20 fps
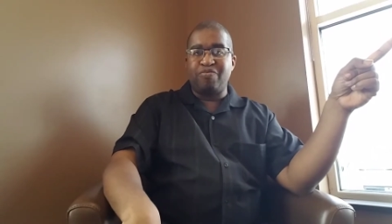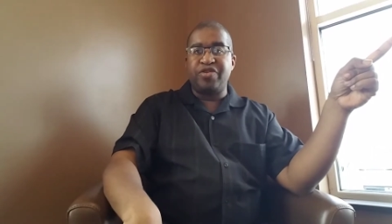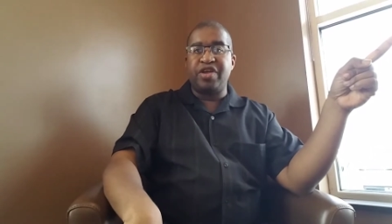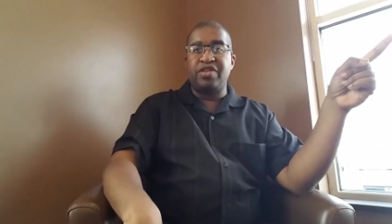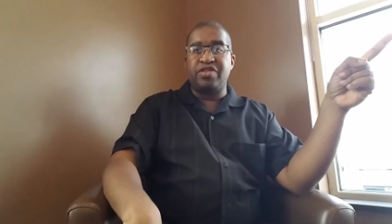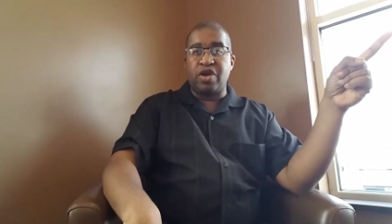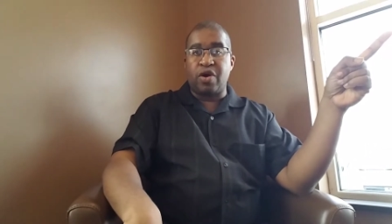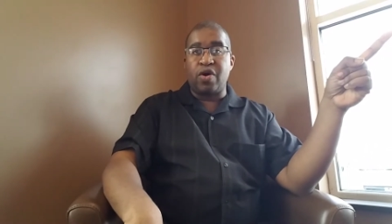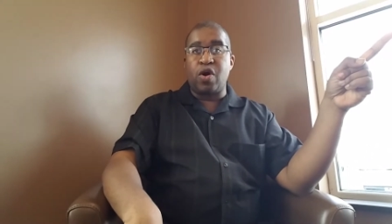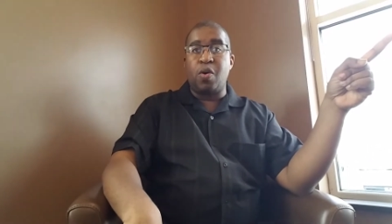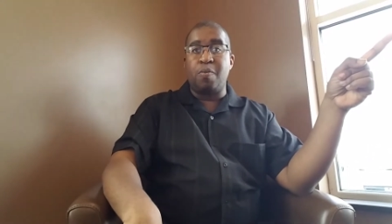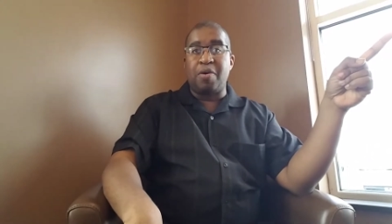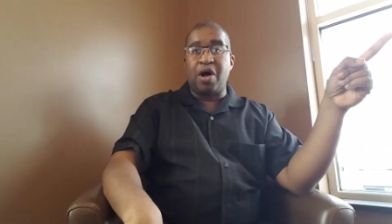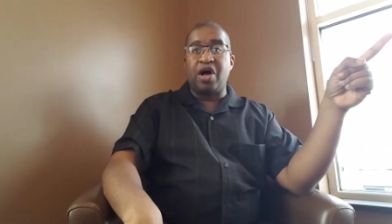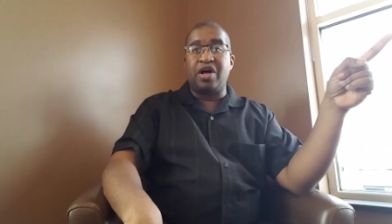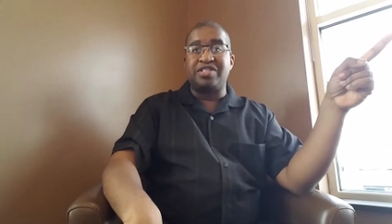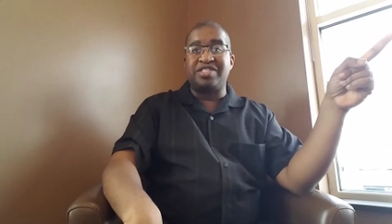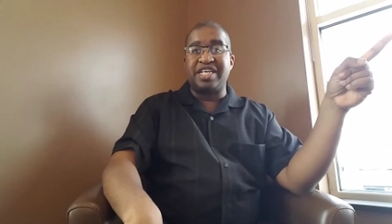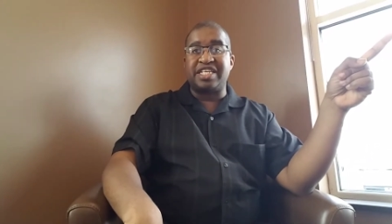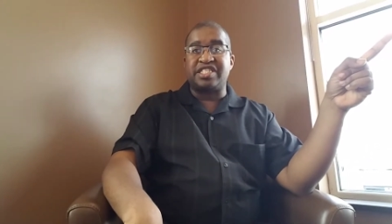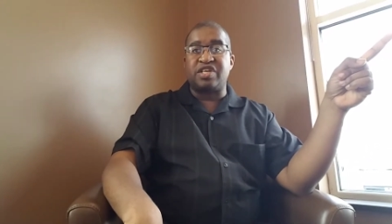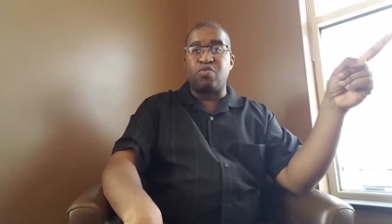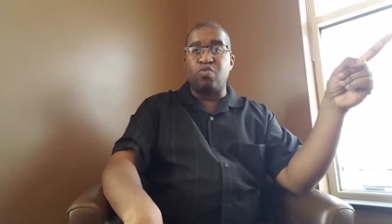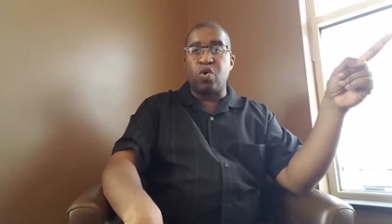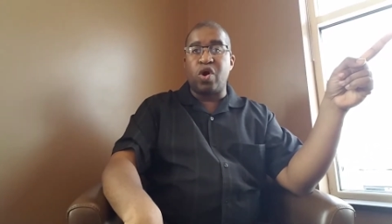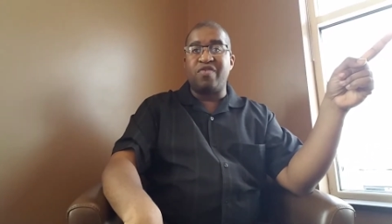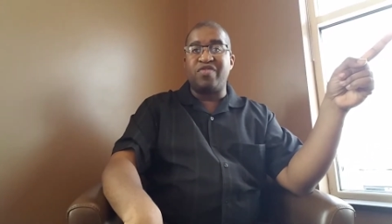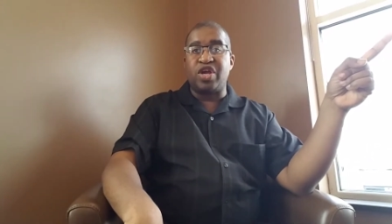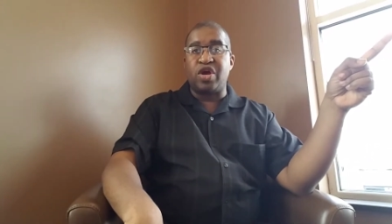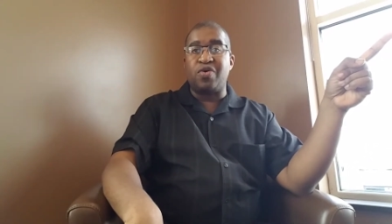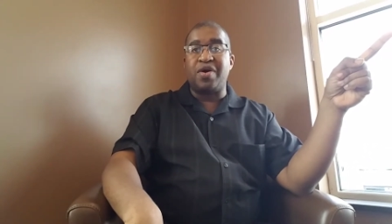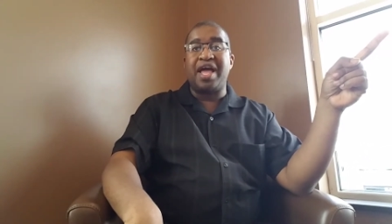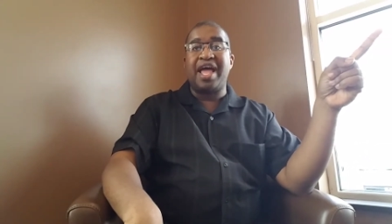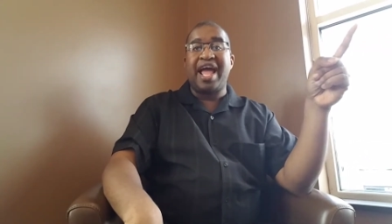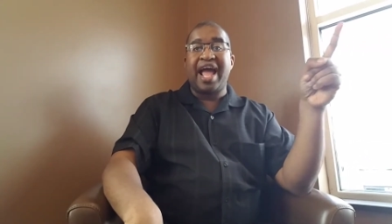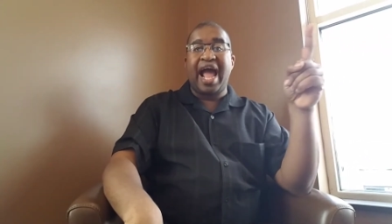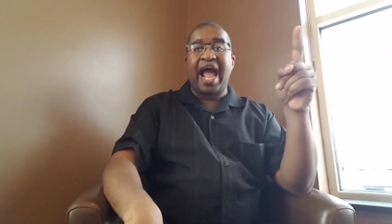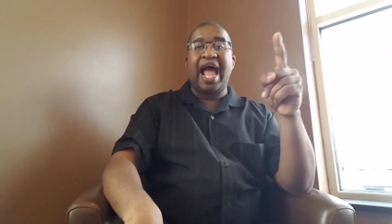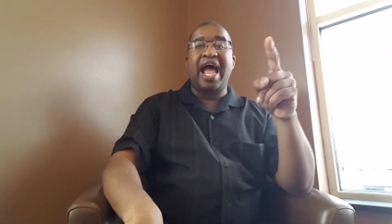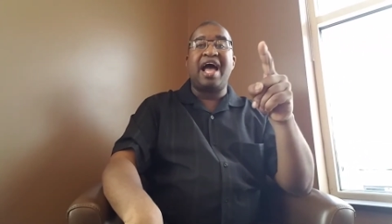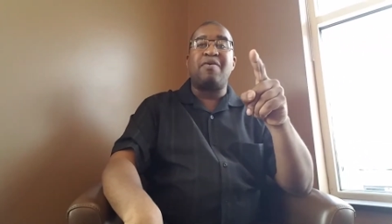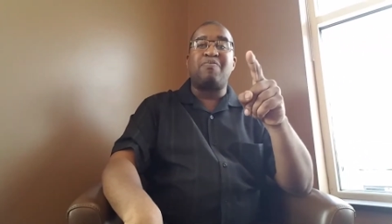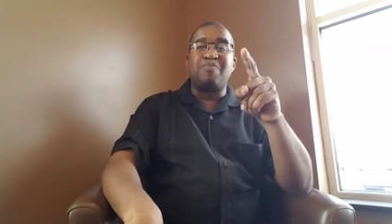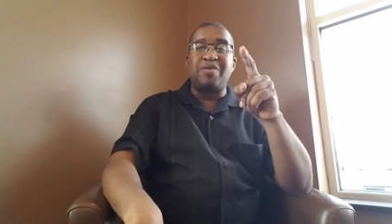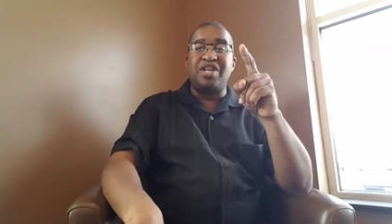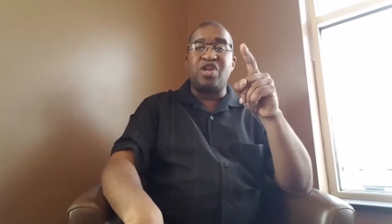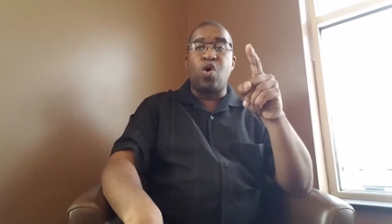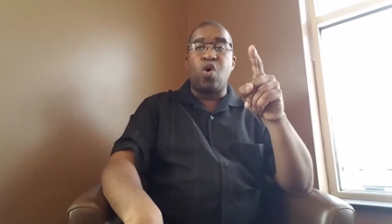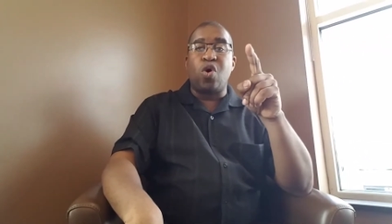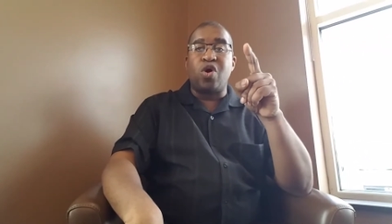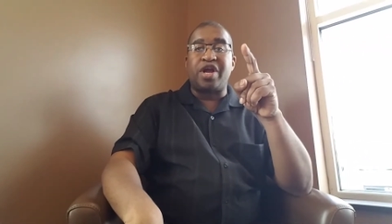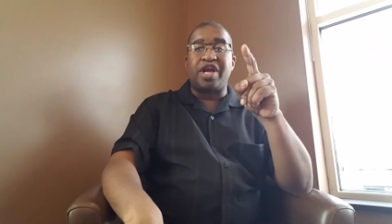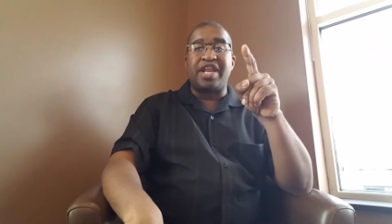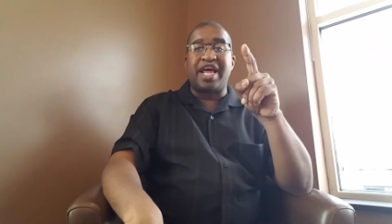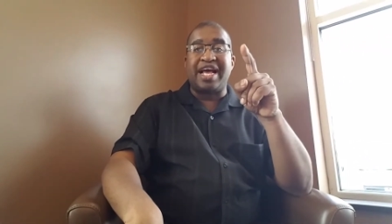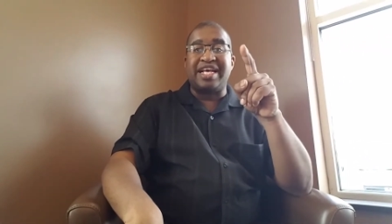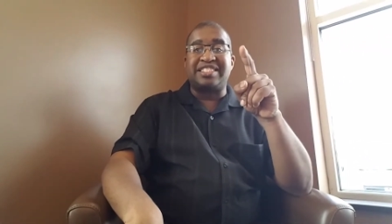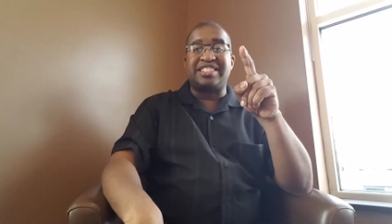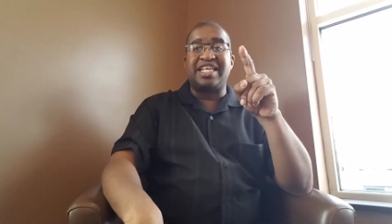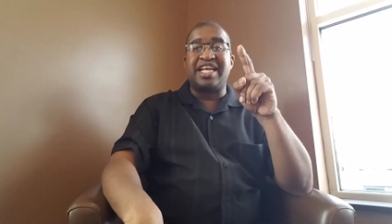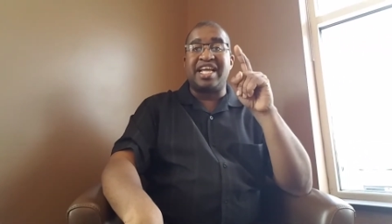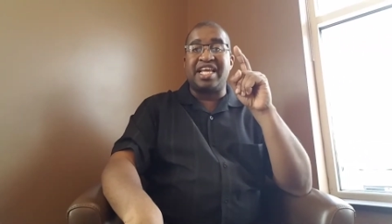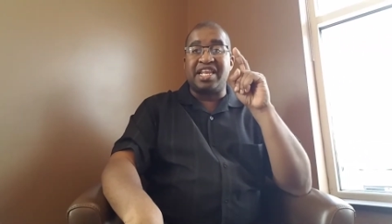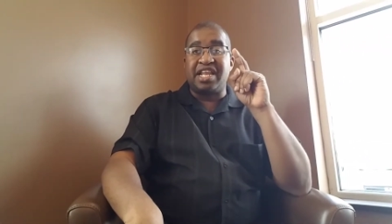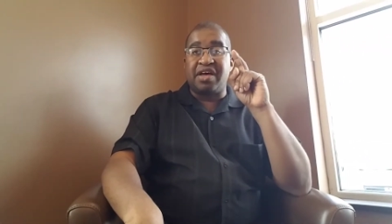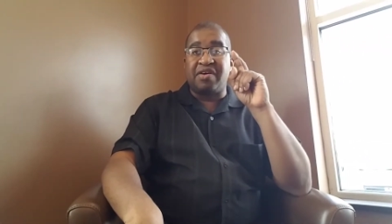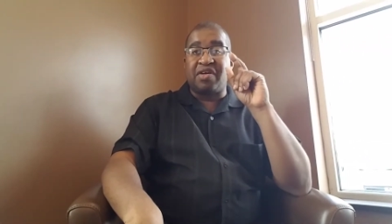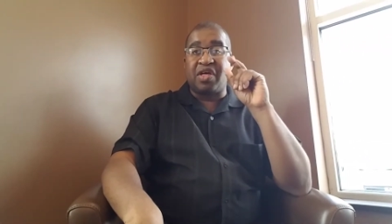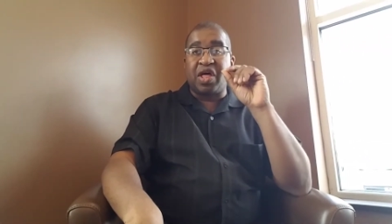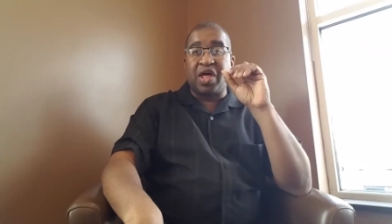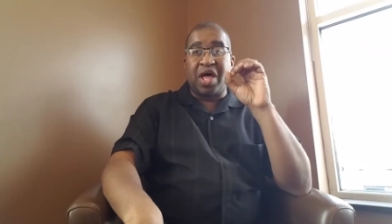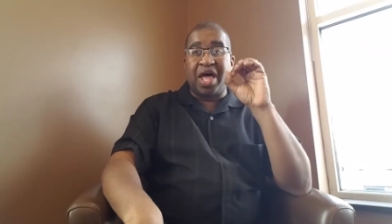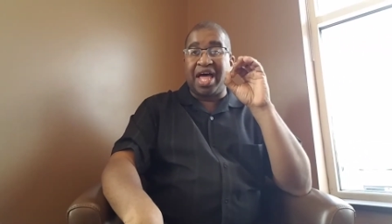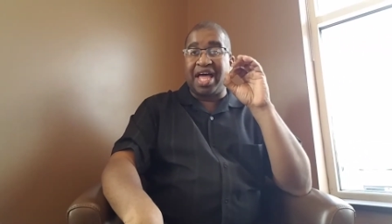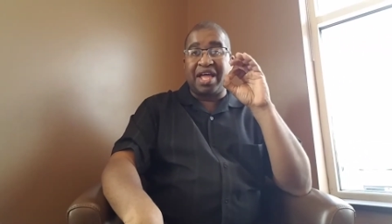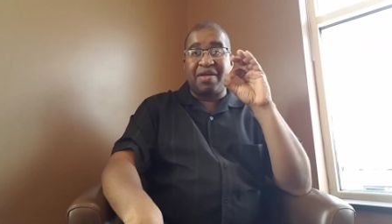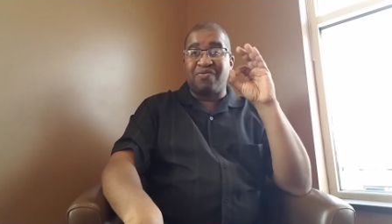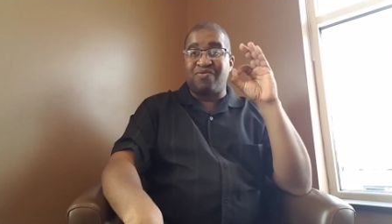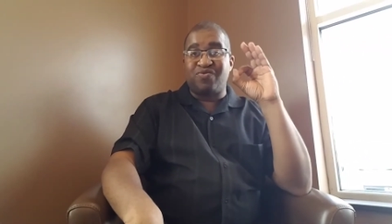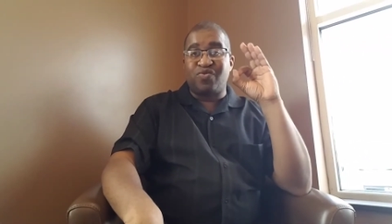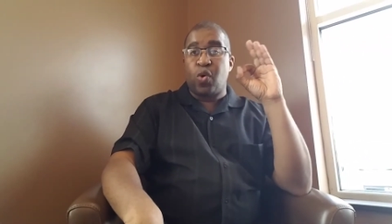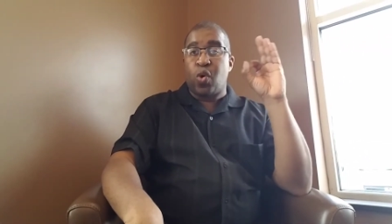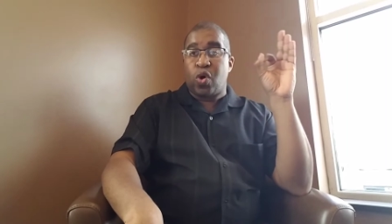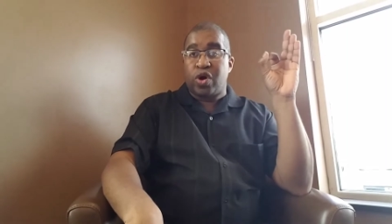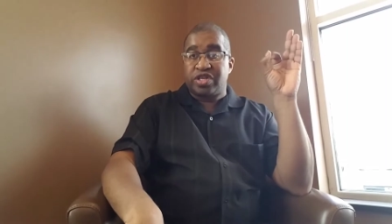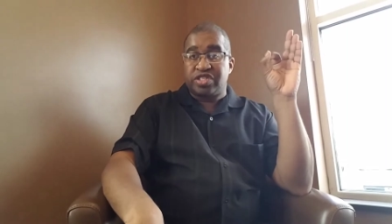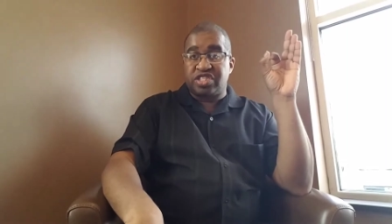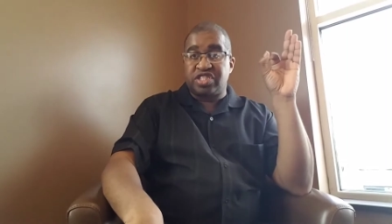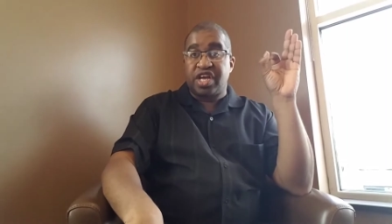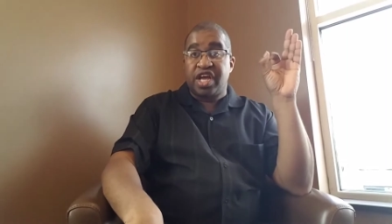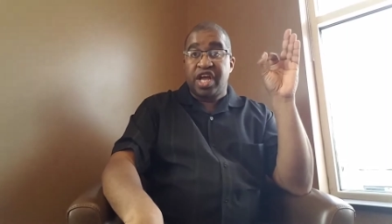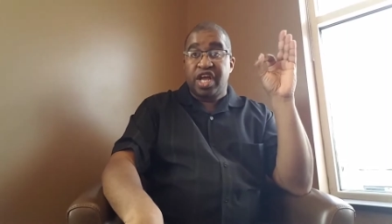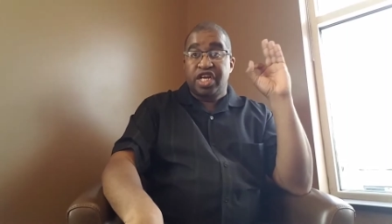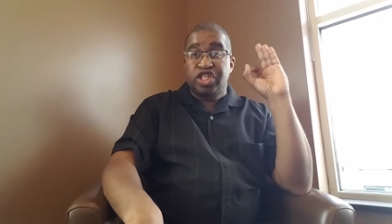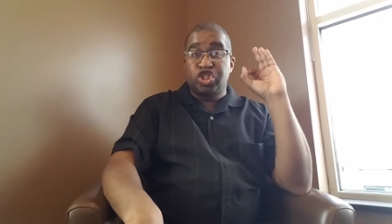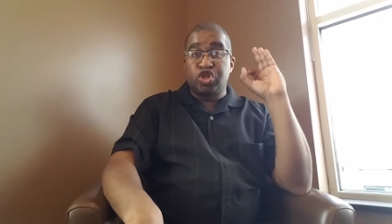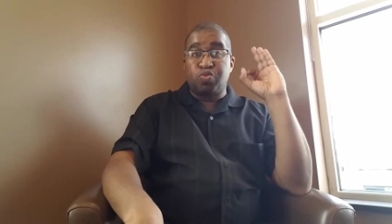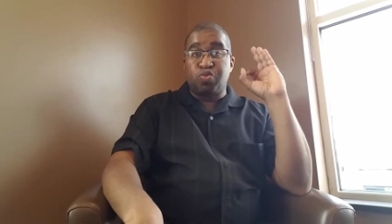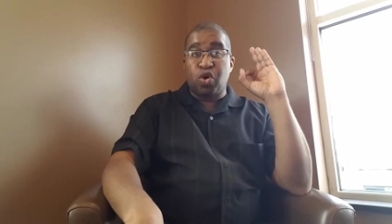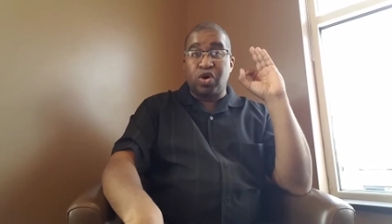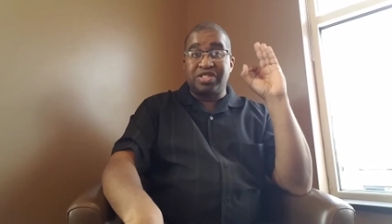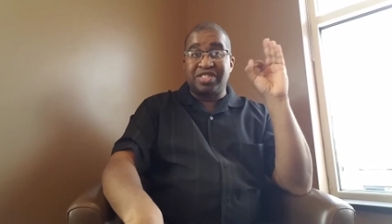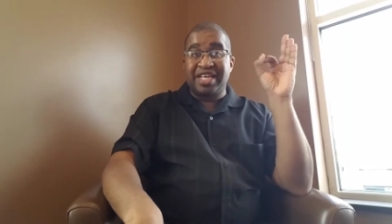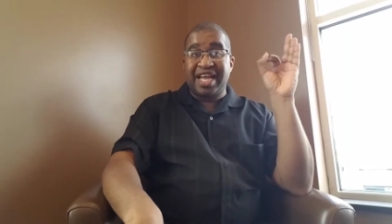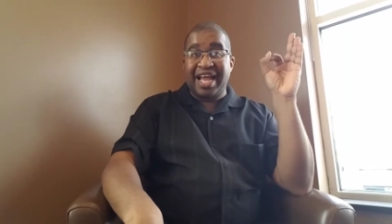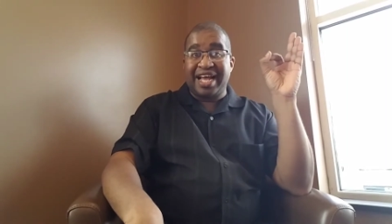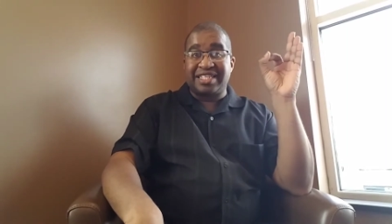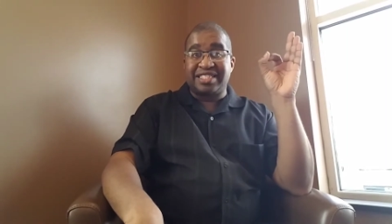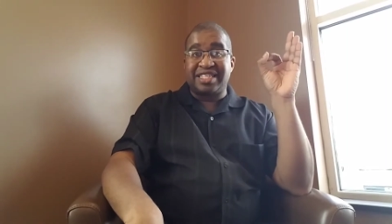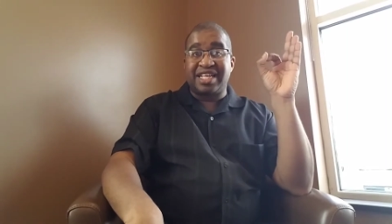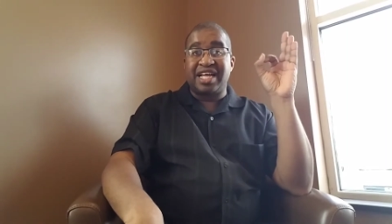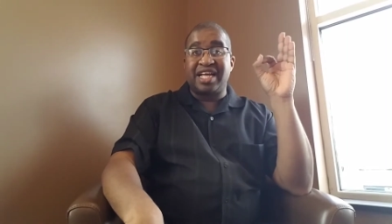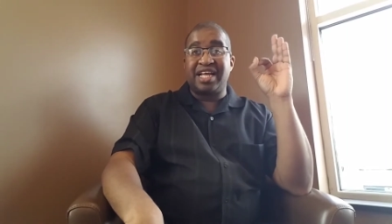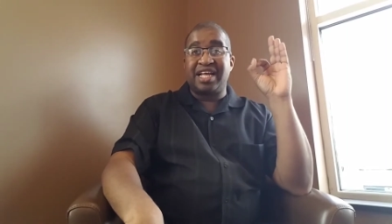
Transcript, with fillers: in their own politics and worldview have been organized and uh, uh, enforced to protest